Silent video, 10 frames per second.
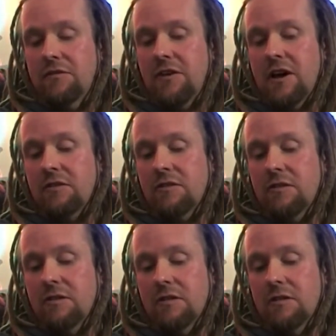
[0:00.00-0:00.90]

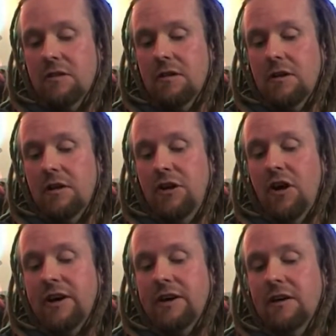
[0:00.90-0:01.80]
first
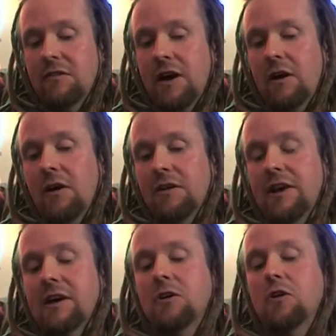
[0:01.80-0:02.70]
night of our
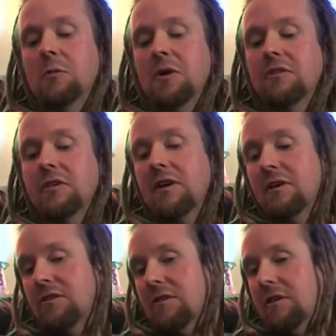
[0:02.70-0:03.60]
holiday in Cornwall, I said,
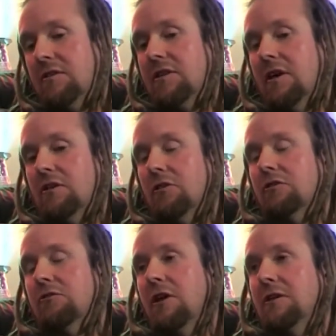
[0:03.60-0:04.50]
oh, let's, let's go
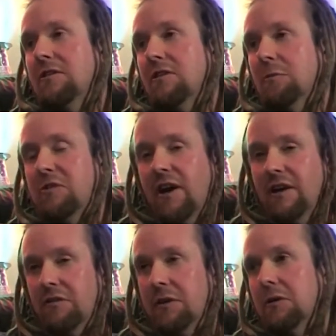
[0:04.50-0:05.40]
across the road into the
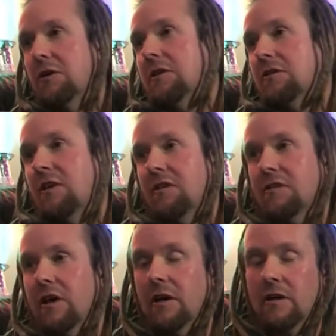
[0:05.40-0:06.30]
potato field, look at the
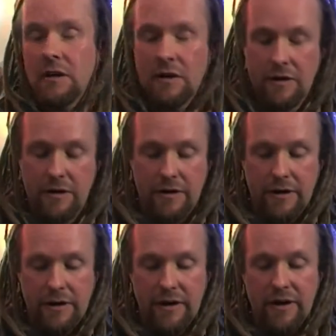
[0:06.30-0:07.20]
sunset.
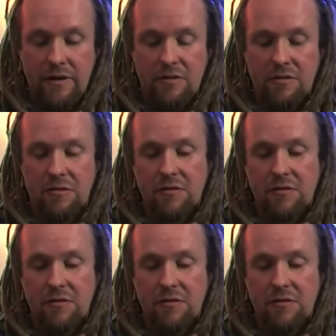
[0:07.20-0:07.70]
Uh, so